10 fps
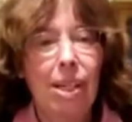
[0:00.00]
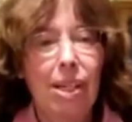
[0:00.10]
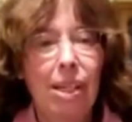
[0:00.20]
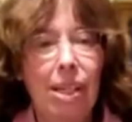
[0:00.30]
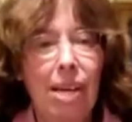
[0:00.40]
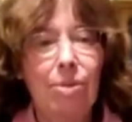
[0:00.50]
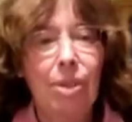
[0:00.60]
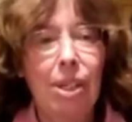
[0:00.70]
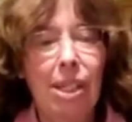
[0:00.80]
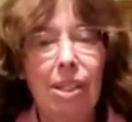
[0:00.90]
after
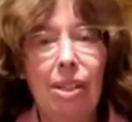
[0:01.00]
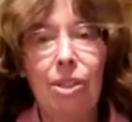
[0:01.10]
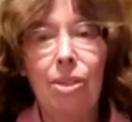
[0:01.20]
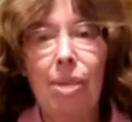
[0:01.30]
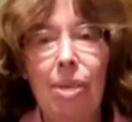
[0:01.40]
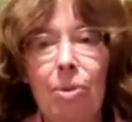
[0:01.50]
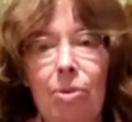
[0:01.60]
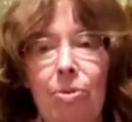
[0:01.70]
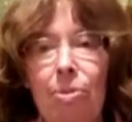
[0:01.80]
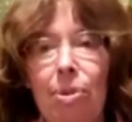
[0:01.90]
Kiddush. The Rebbe would
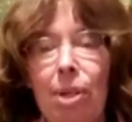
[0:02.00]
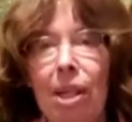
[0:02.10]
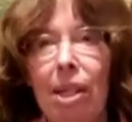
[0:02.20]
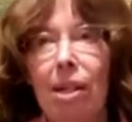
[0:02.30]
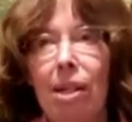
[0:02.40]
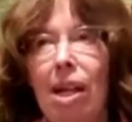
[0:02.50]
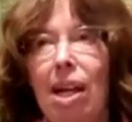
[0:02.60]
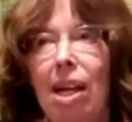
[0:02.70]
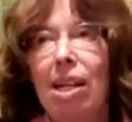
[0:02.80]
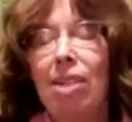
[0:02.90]
bring,
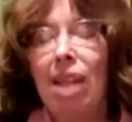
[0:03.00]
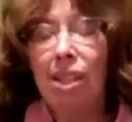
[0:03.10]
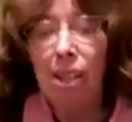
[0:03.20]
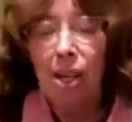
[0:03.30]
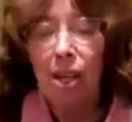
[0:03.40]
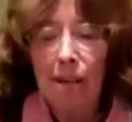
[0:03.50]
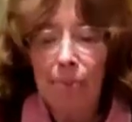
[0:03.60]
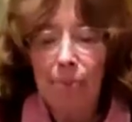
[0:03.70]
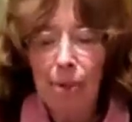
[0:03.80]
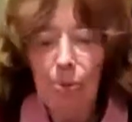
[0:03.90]
and at that time
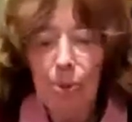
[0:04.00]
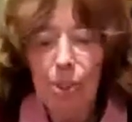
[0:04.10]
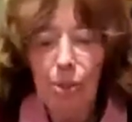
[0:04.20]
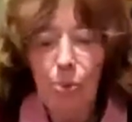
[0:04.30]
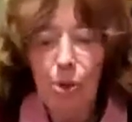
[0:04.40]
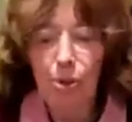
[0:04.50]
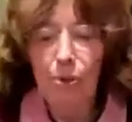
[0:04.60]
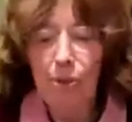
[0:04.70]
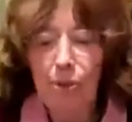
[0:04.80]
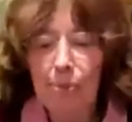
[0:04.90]
there was a
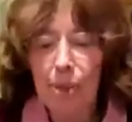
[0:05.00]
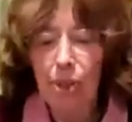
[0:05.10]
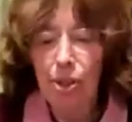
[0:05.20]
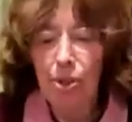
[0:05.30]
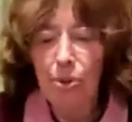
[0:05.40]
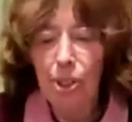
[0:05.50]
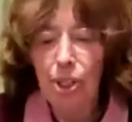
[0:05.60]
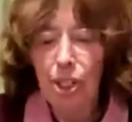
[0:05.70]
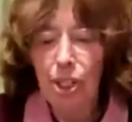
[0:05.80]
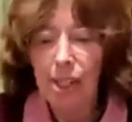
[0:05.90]
world-famous Jewish
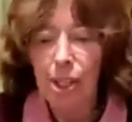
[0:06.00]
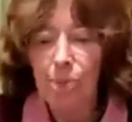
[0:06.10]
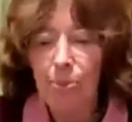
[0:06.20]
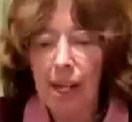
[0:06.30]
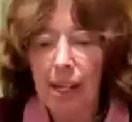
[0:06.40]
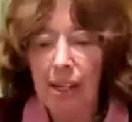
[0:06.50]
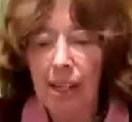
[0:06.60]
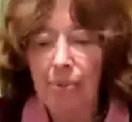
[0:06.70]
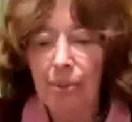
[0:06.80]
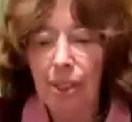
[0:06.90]
chess player
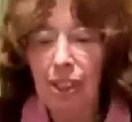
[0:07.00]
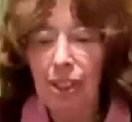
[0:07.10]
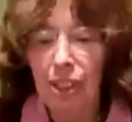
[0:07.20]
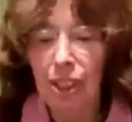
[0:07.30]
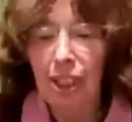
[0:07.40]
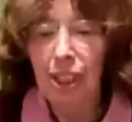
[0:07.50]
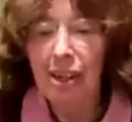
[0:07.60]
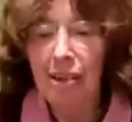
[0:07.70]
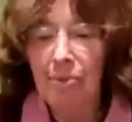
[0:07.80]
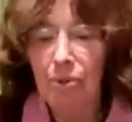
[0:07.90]
named
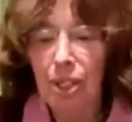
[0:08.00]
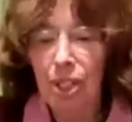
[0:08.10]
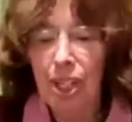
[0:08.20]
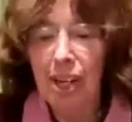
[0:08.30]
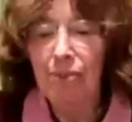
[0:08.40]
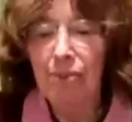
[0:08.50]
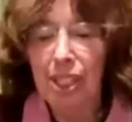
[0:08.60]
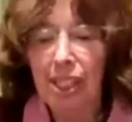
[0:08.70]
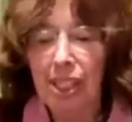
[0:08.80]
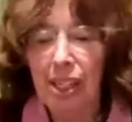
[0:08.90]
Sam
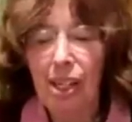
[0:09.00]
Reshevsky